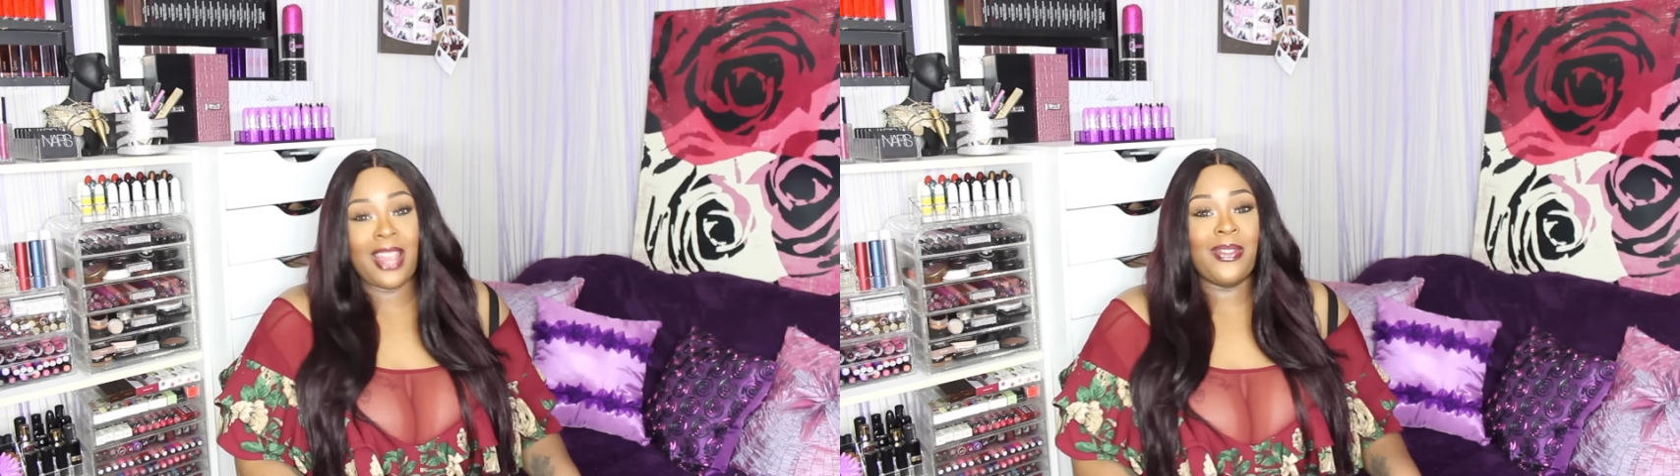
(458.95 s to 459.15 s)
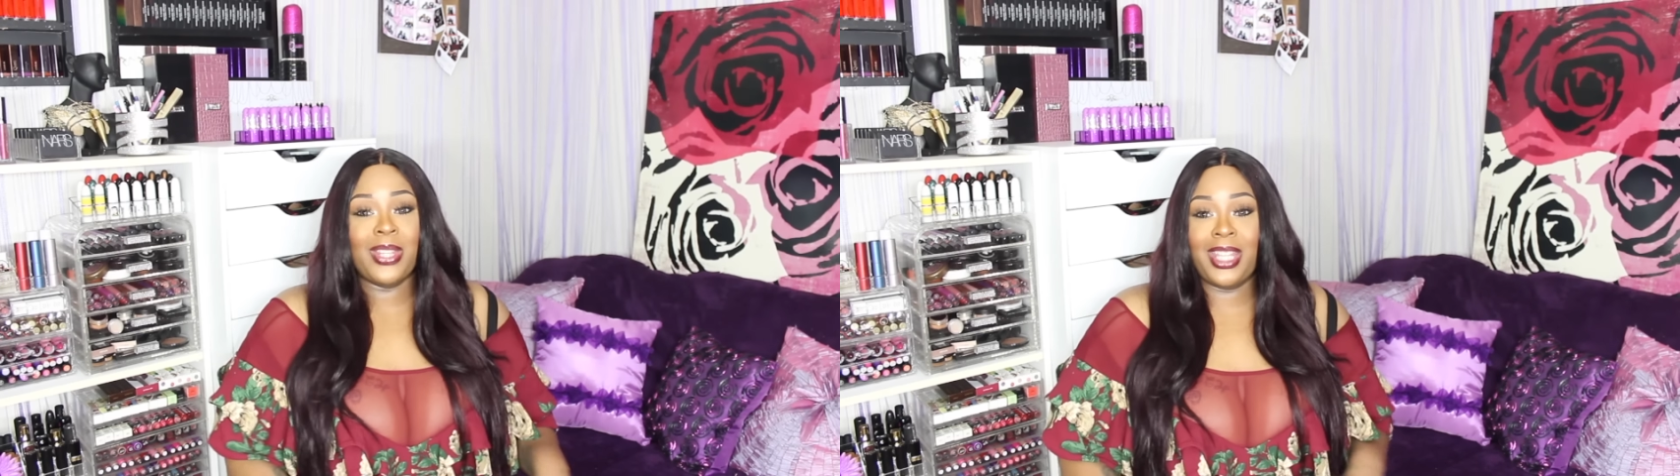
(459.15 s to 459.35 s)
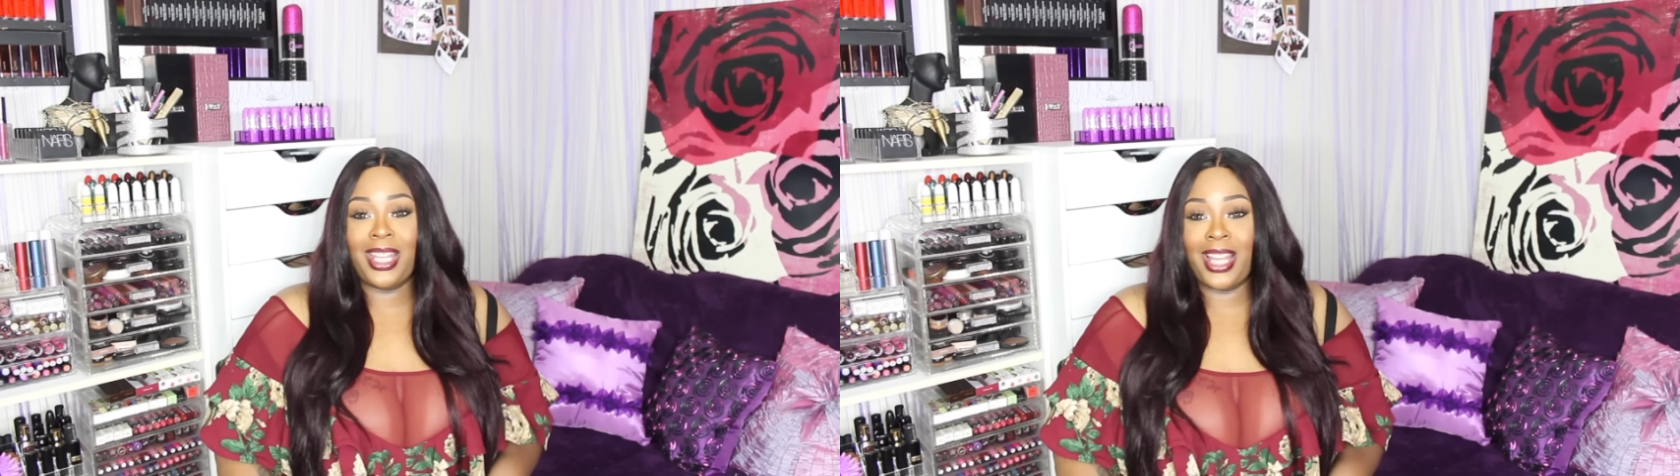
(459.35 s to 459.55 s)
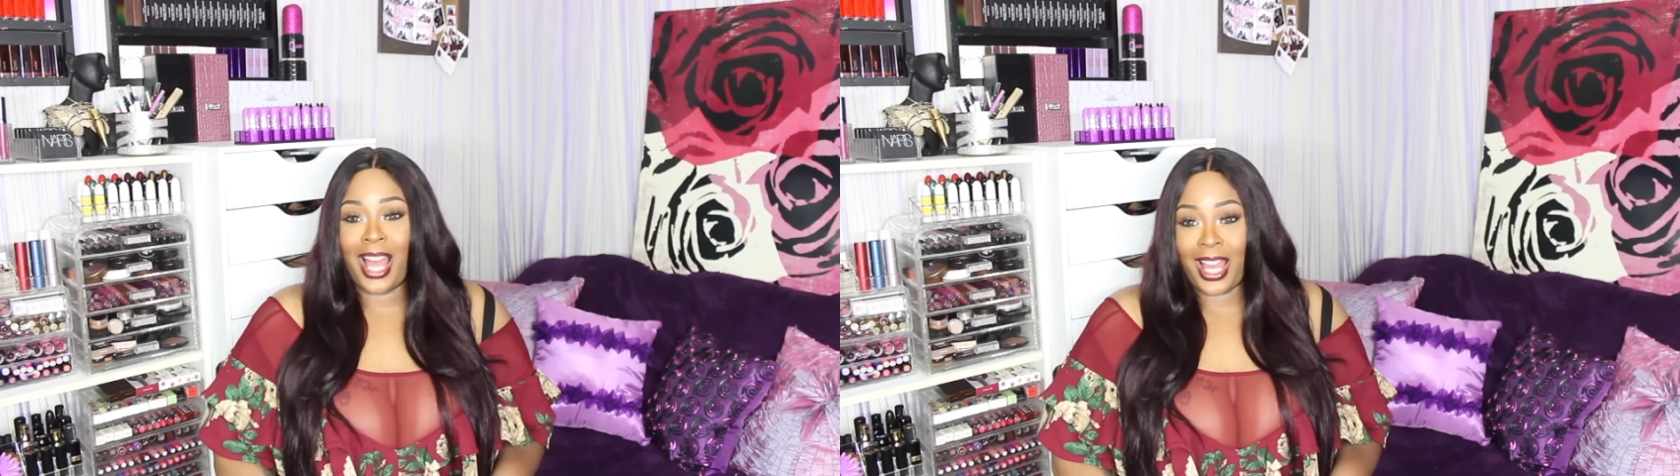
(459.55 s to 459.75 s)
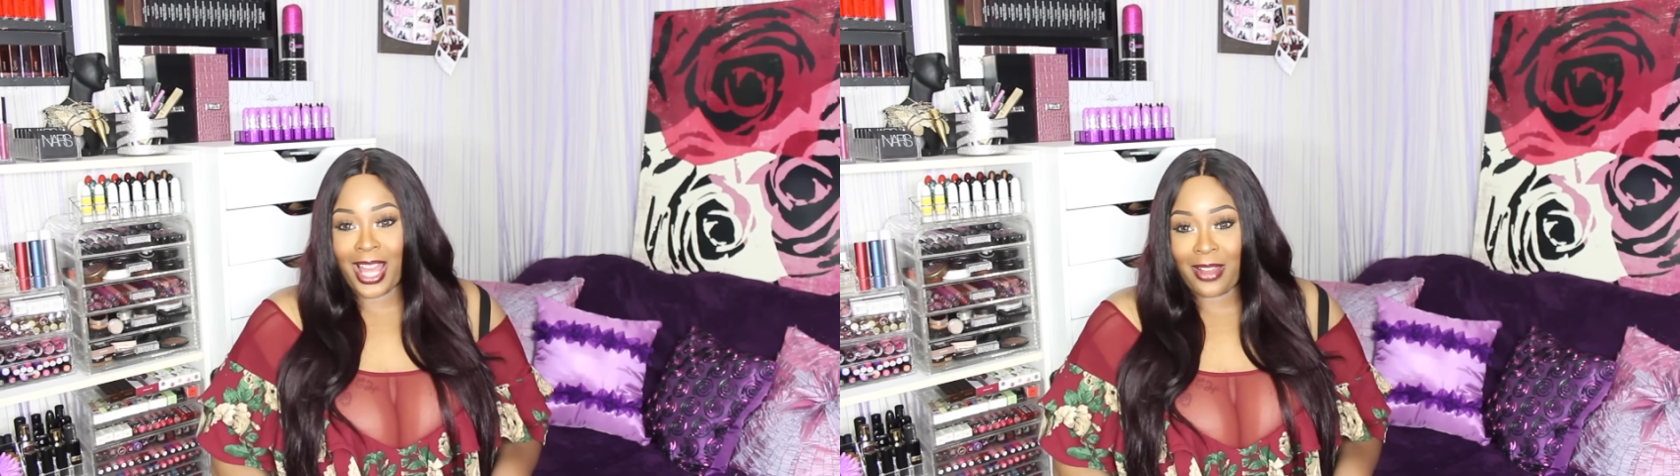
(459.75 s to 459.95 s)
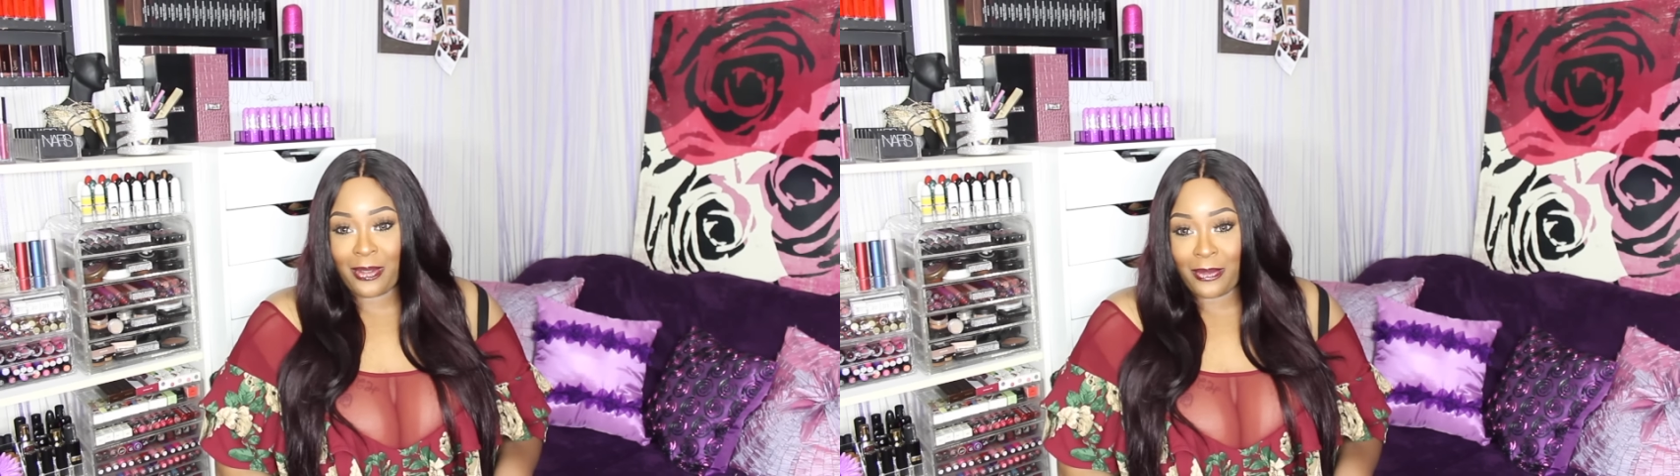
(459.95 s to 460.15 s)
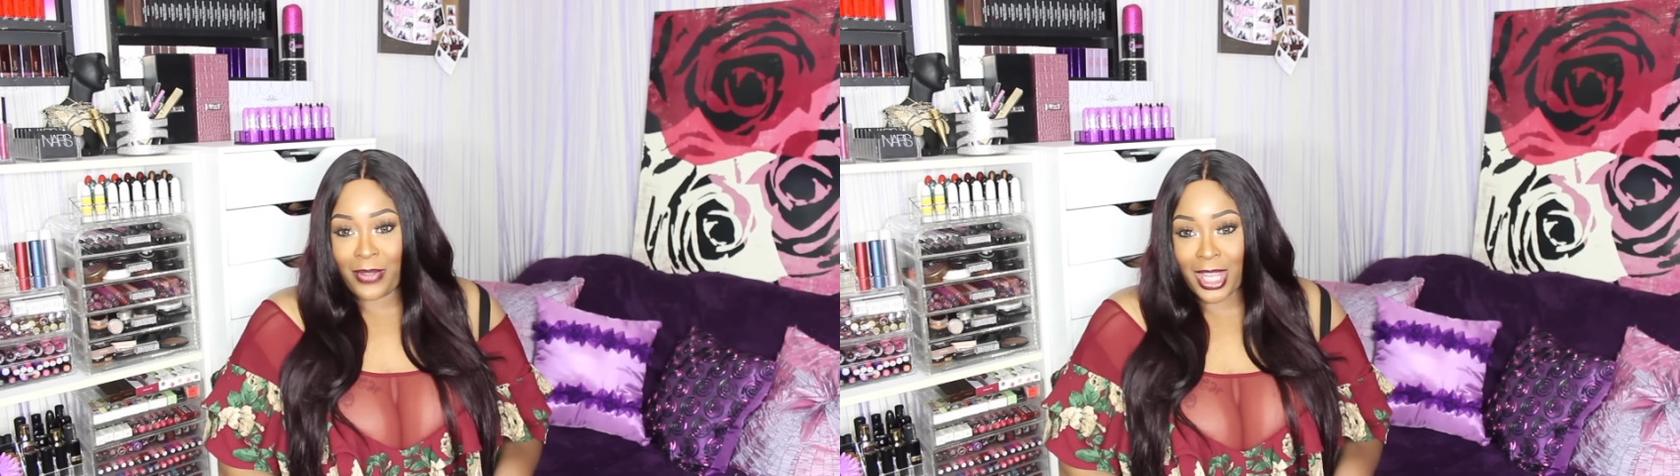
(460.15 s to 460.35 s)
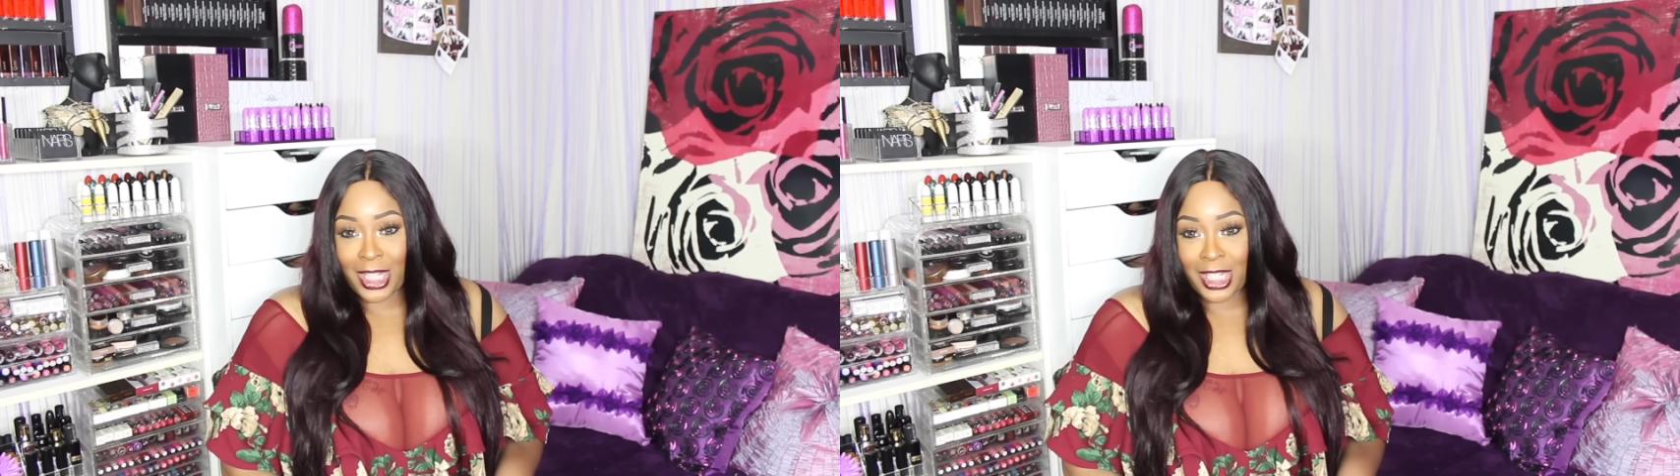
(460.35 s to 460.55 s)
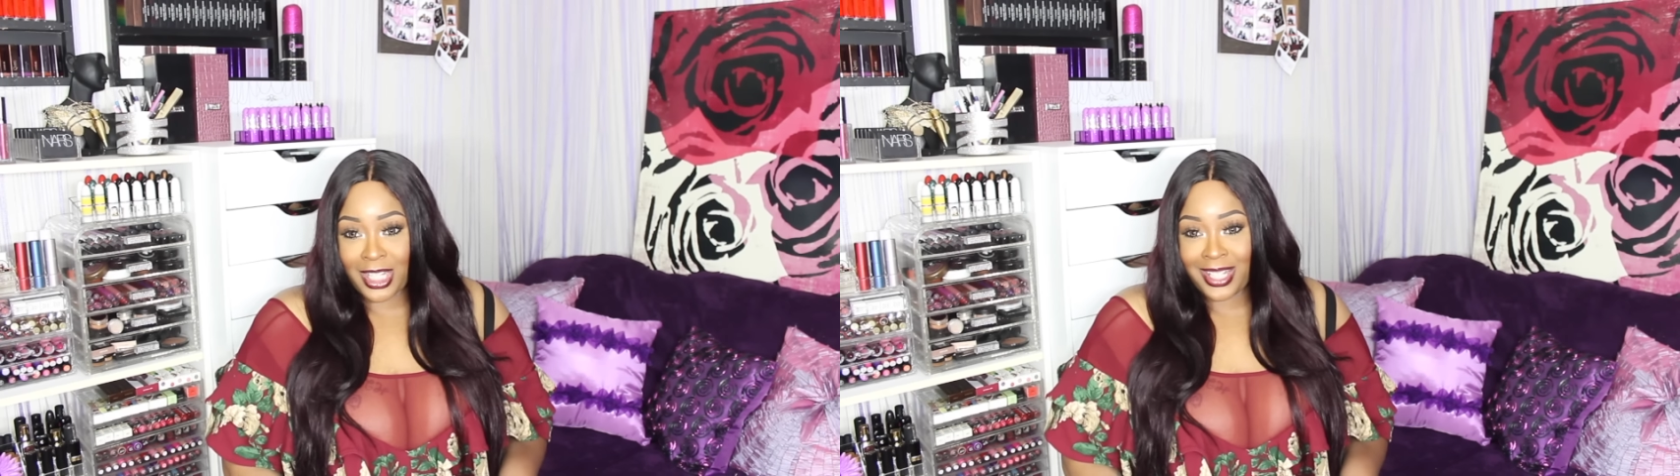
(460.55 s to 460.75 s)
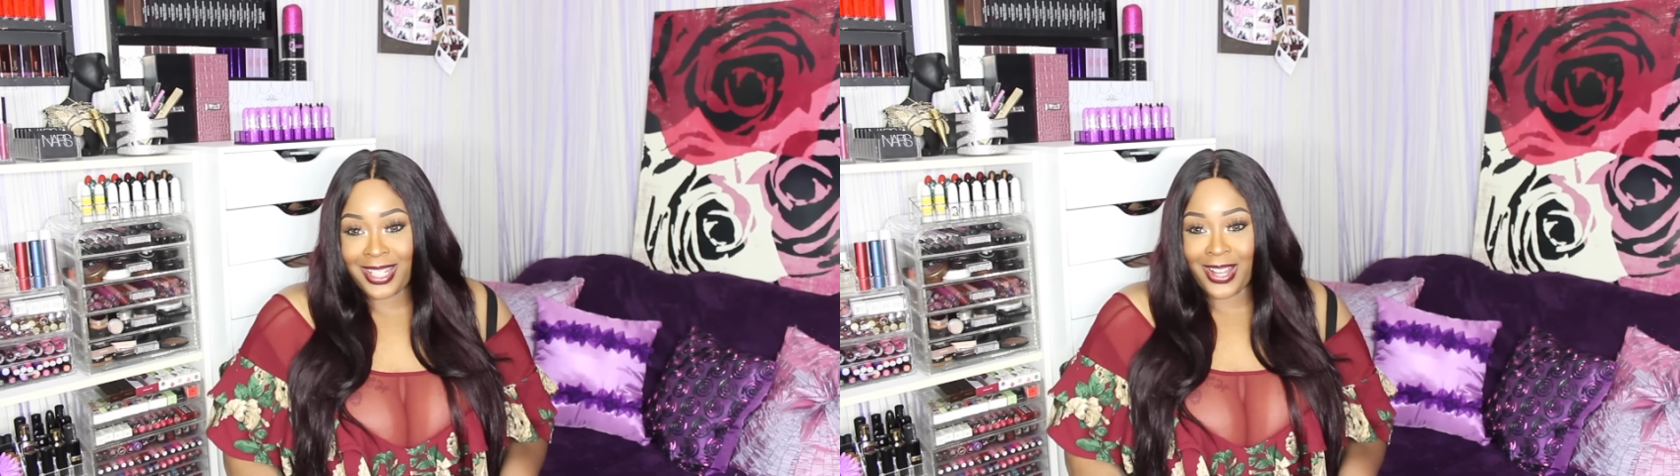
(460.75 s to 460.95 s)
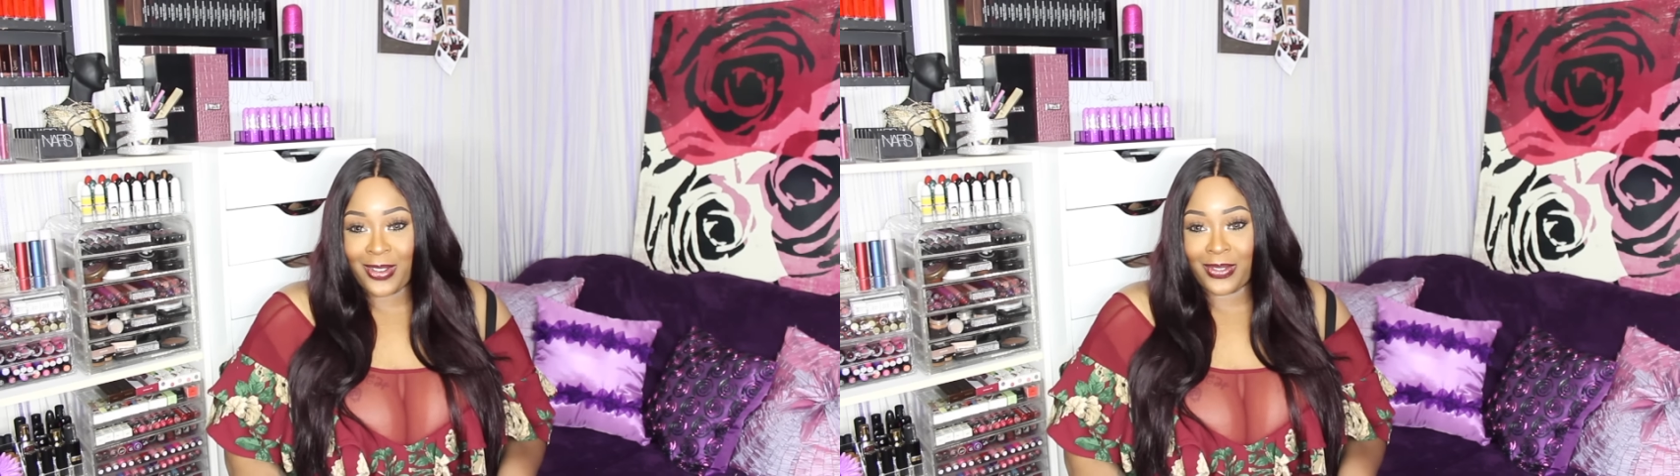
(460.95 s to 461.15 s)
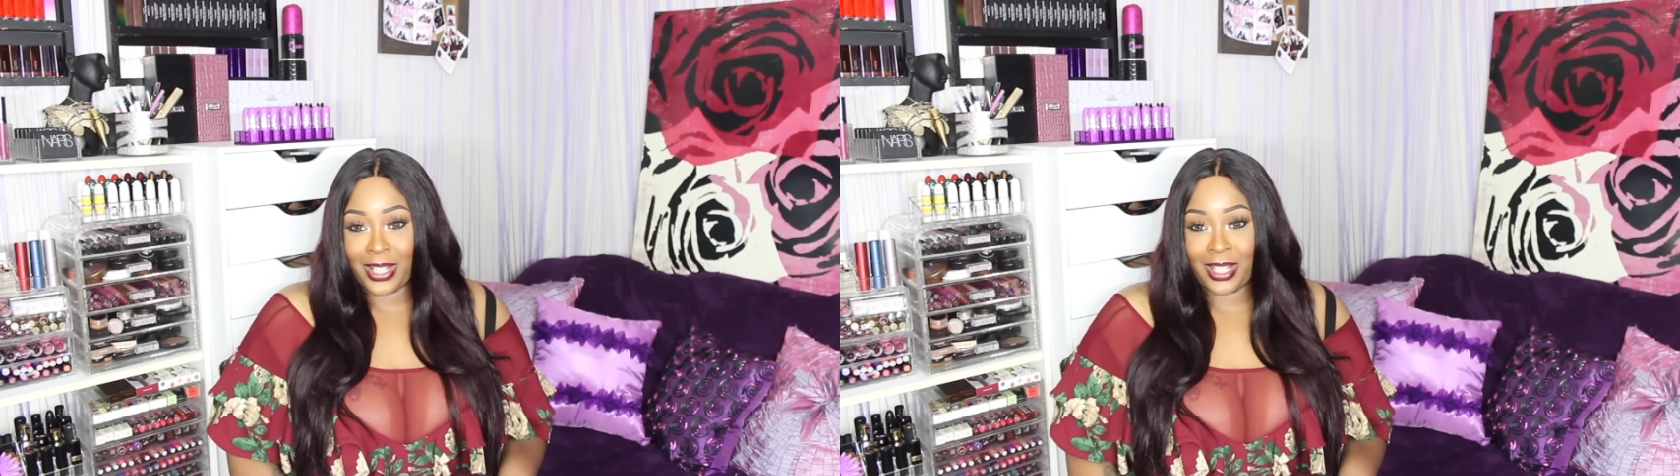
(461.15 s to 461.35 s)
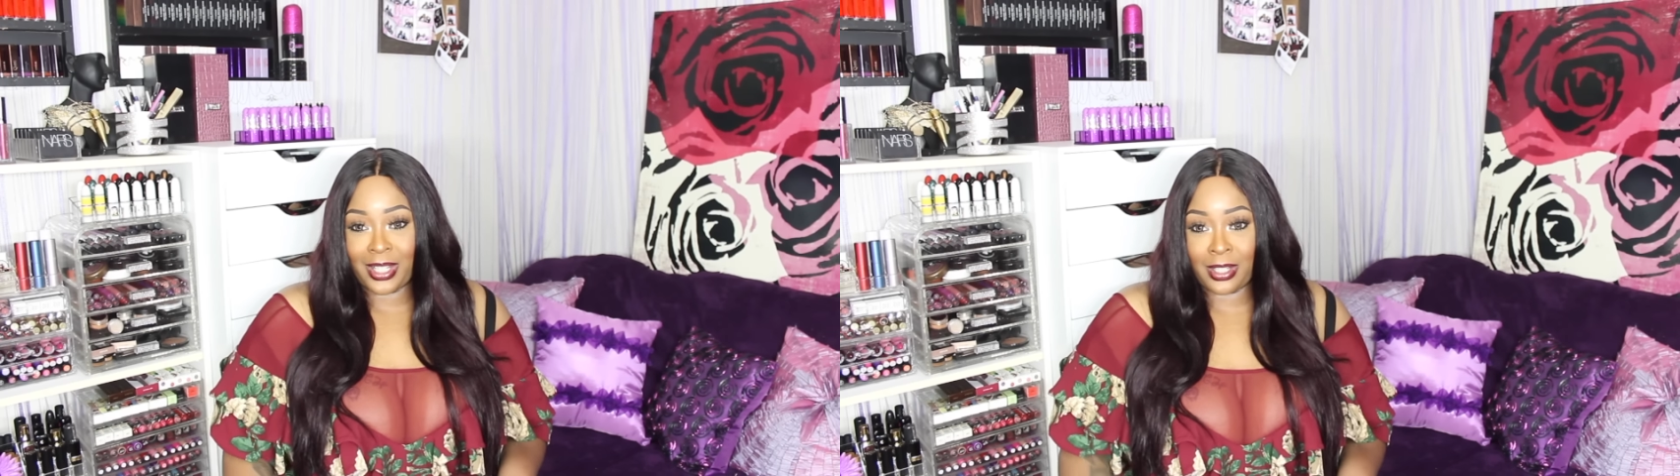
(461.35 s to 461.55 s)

everything I got from Fashion Nova.